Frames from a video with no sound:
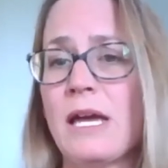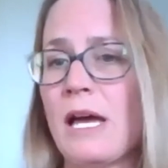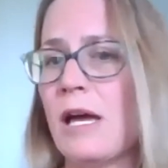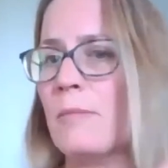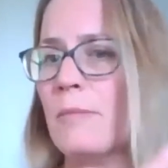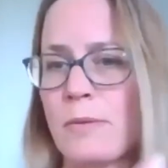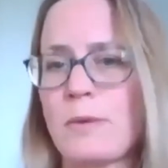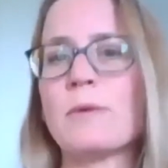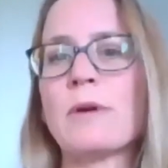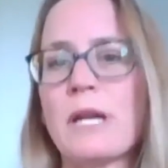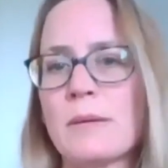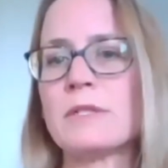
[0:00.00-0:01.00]
but we
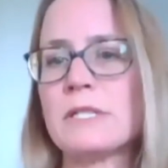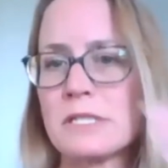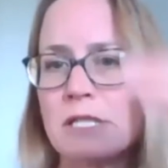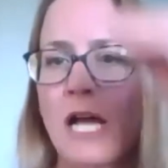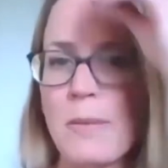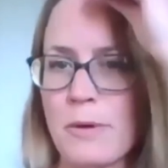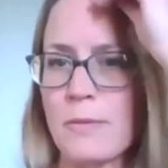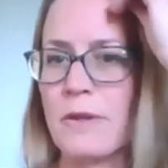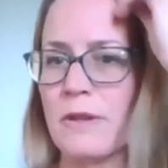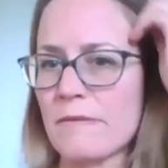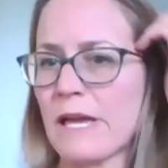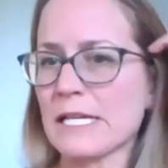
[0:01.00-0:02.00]
were able to stop it
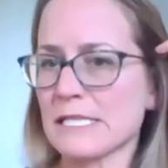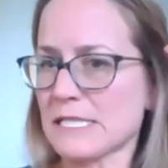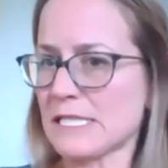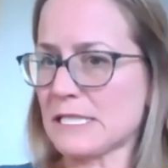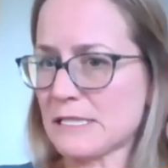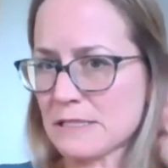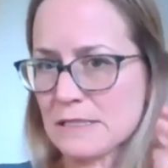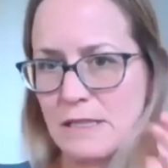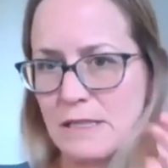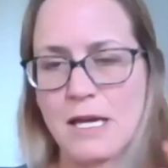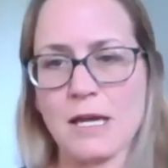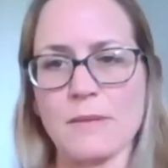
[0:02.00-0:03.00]
with a vaccine
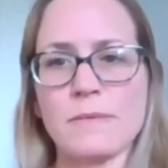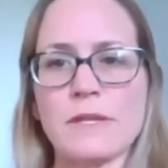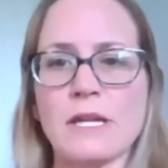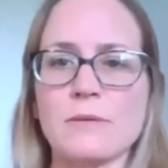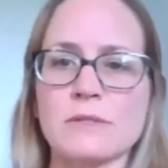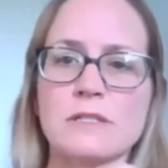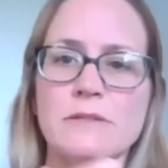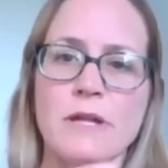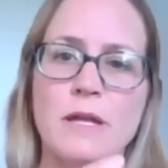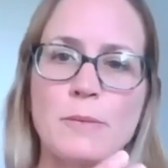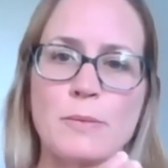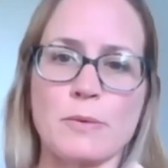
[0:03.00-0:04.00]
that was
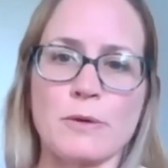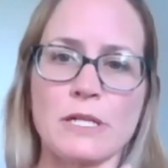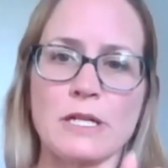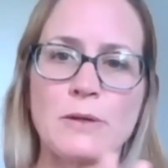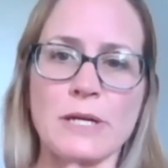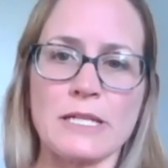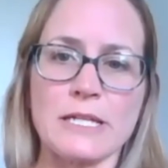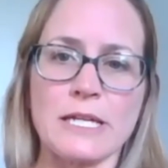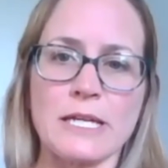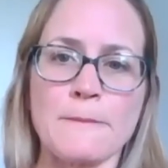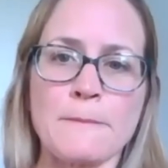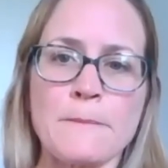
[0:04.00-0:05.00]
developed pretty
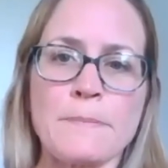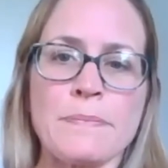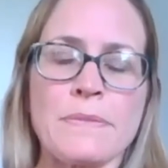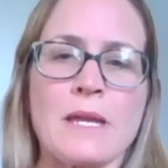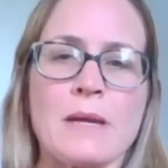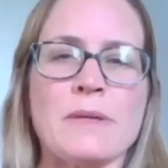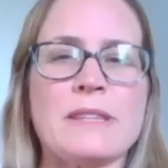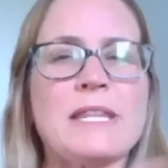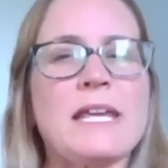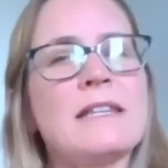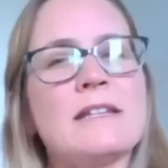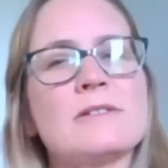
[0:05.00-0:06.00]
quickly. But
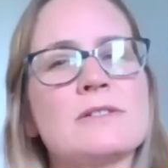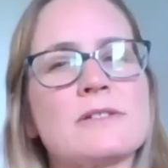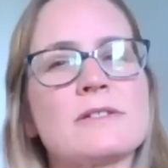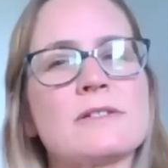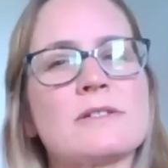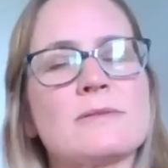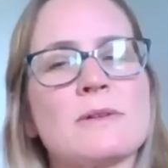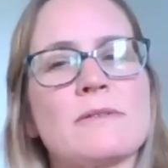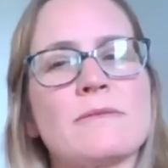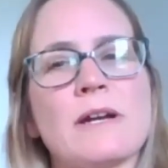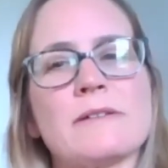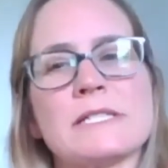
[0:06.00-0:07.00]
then there's
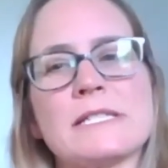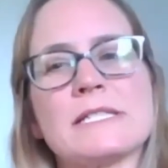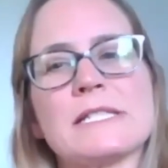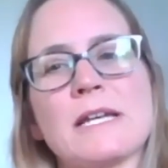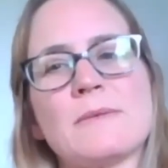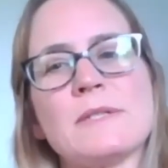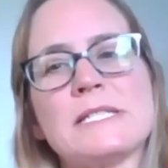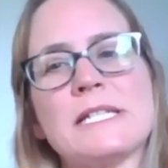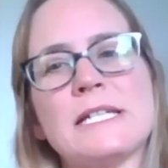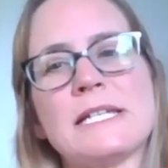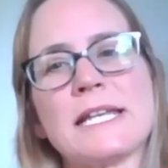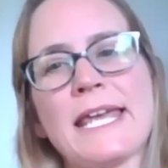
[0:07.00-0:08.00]
coronaviruses like we
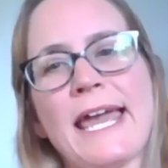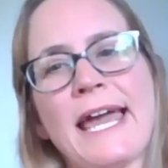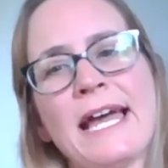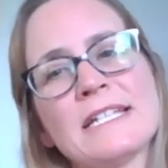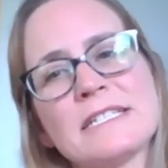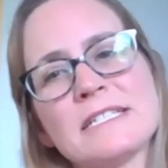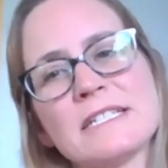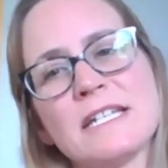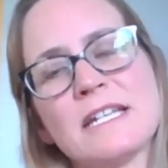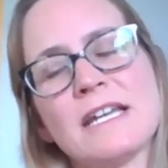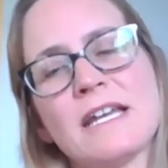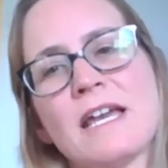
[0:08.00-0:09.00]
see in the cat
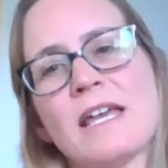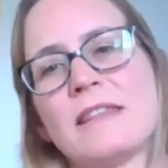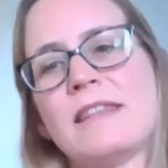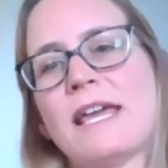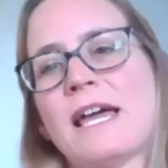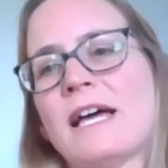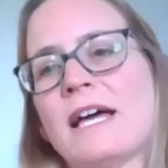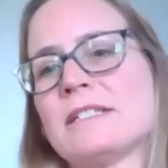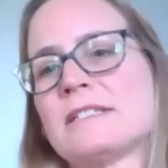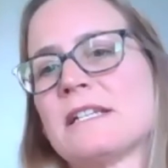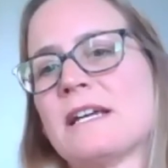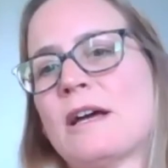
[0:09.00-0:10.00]

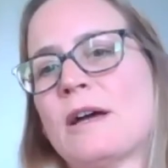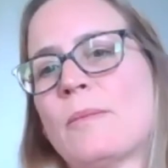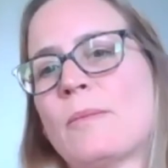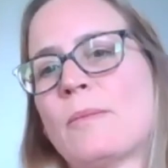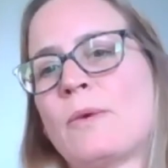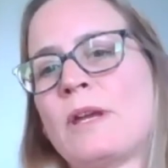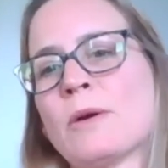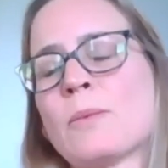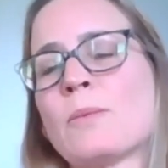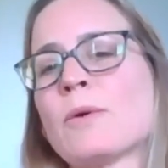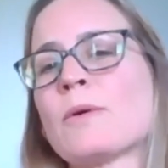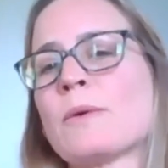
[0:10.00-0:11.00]
that we
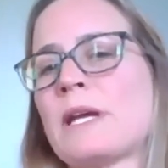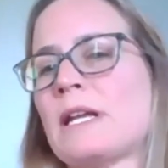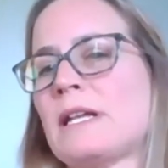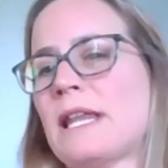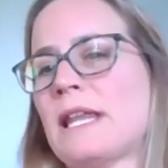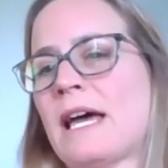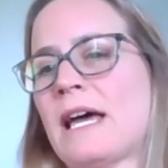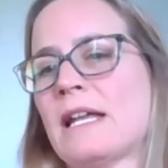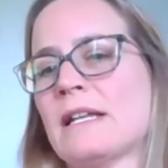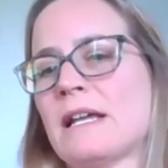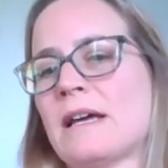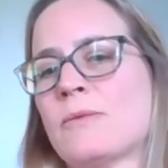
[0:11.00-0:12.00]
are worried
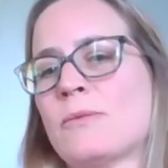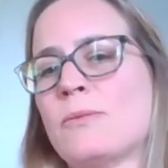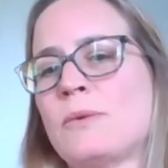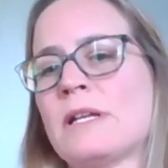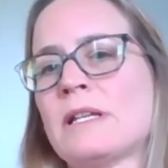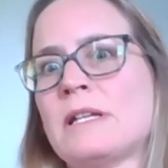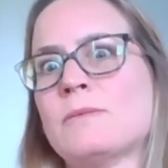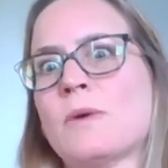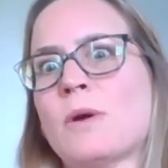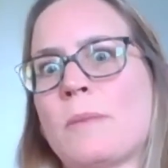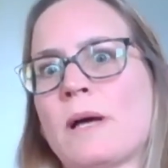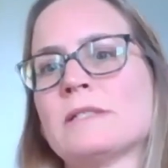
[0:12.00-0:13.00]
that a really
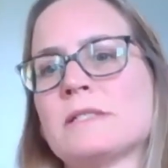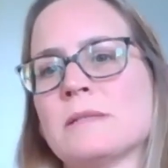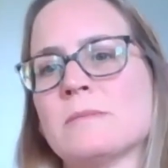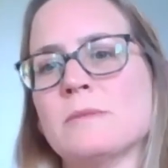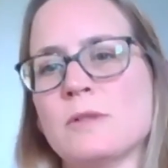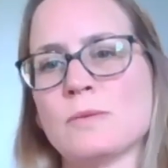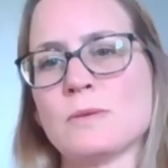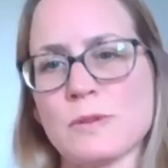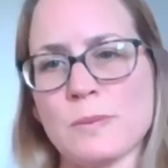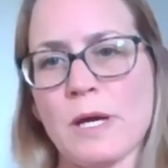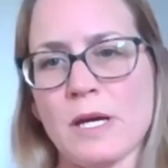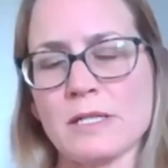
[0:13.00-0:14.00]
robust immune
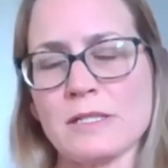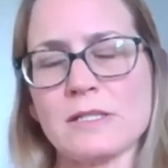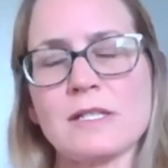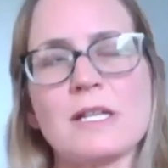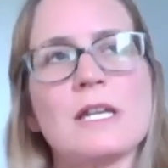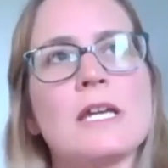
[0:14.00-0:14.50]
response